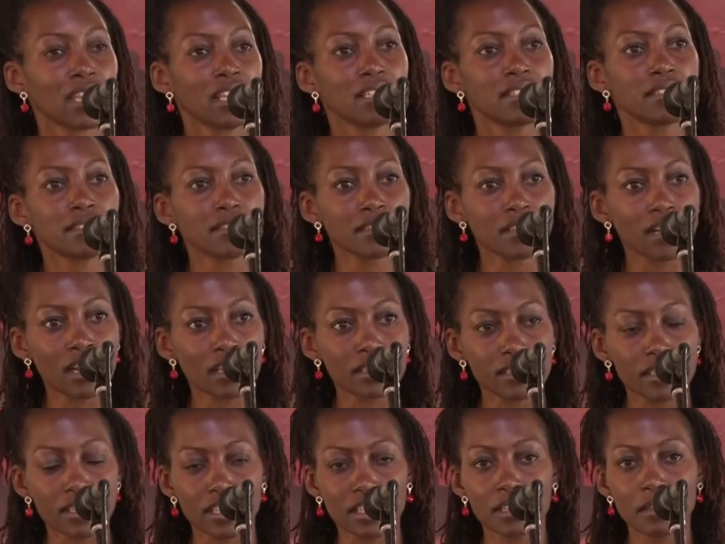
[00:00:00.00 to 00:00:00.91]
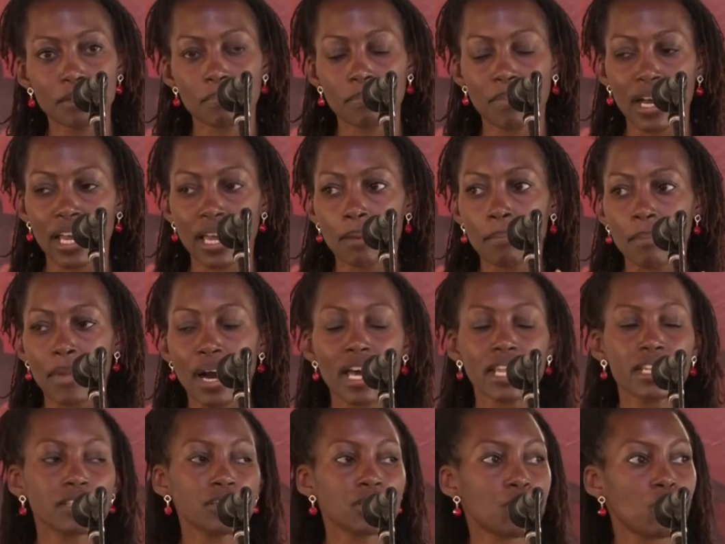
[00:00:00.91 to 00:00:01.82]
started by a
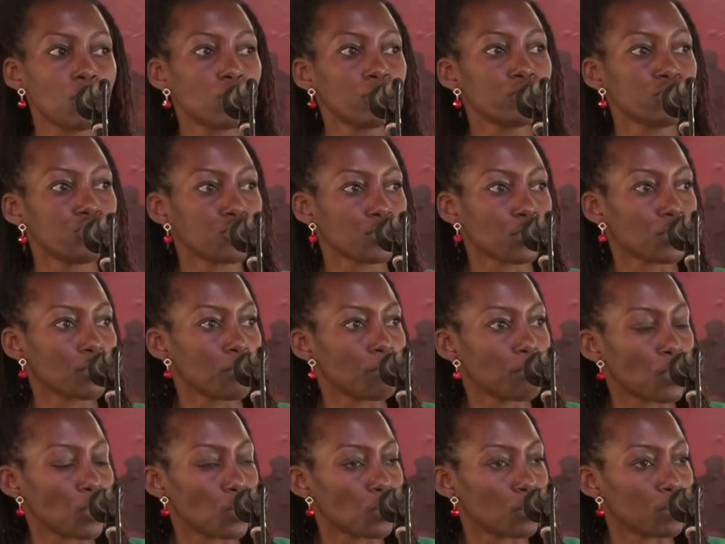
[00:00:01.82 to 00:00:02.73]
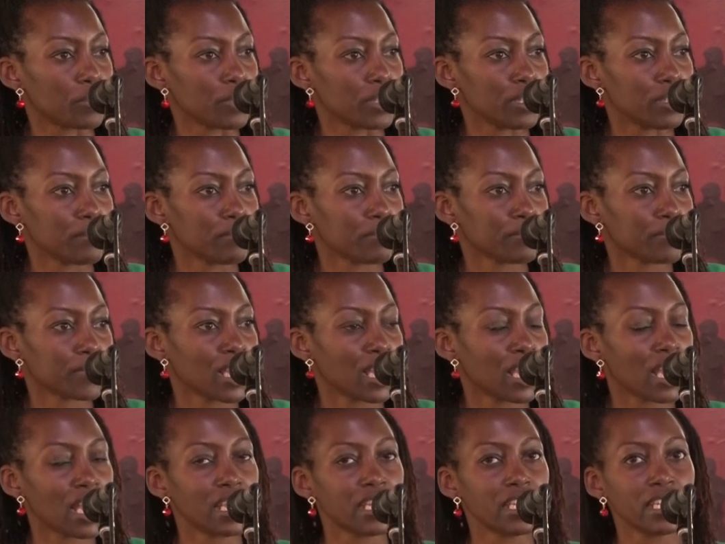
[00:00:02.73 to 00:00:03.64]
man called John Bowlby.
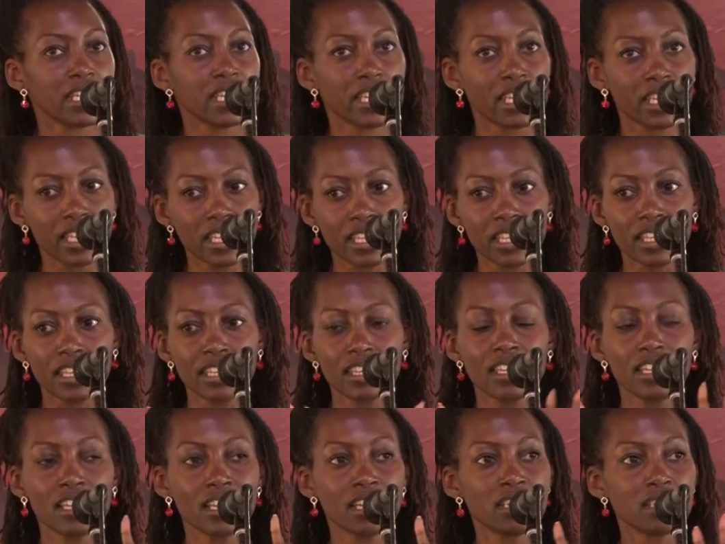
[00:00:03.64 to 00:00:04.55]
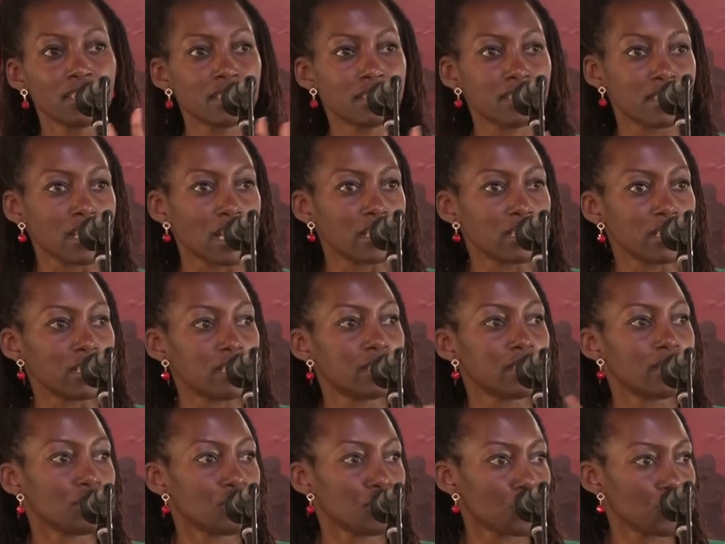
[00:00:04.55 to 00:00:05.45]
And he studied
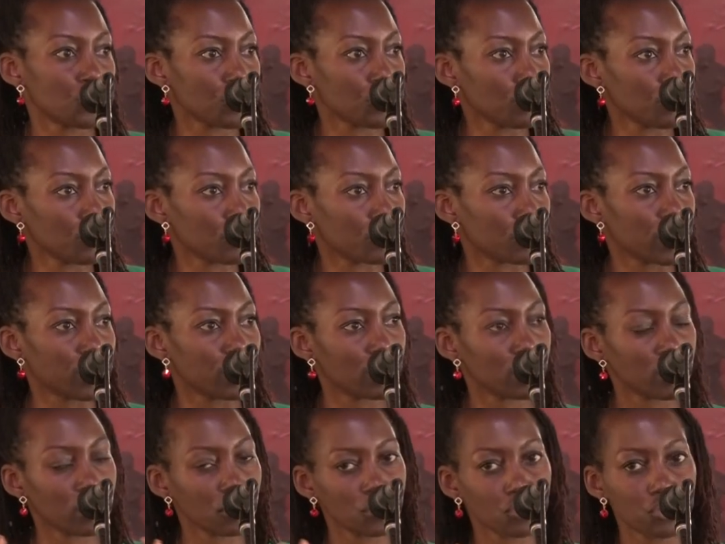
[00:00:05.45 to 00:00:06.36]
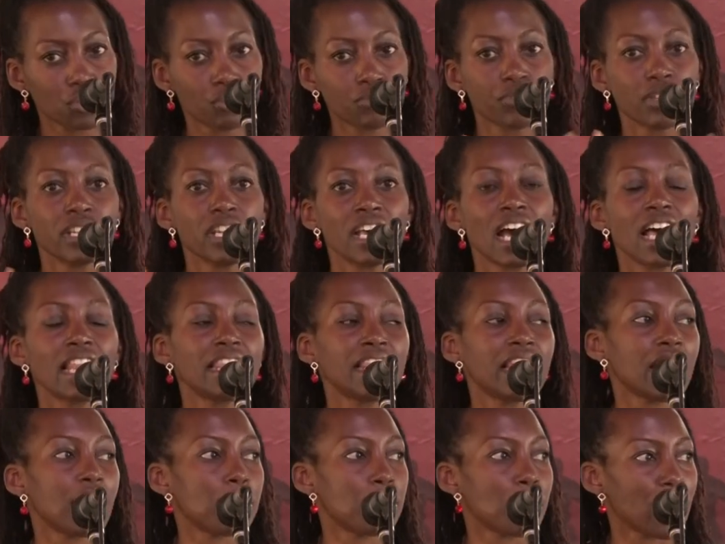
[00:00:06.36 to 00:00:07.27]
children and
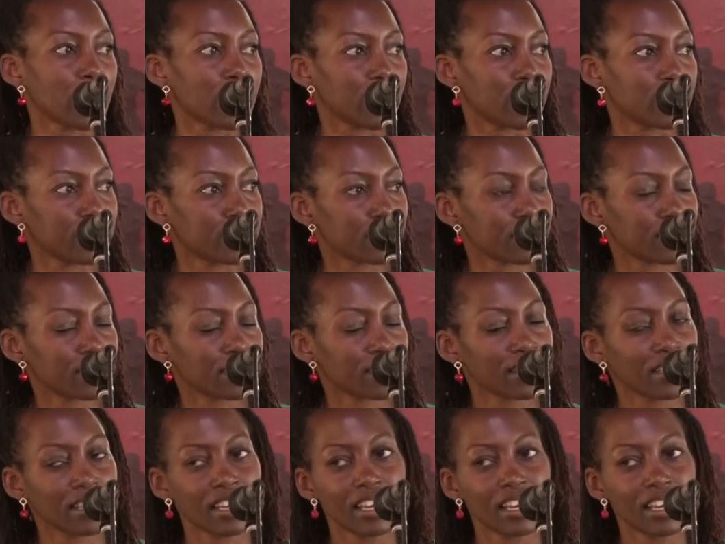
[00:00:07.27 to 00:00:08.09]
their mothers.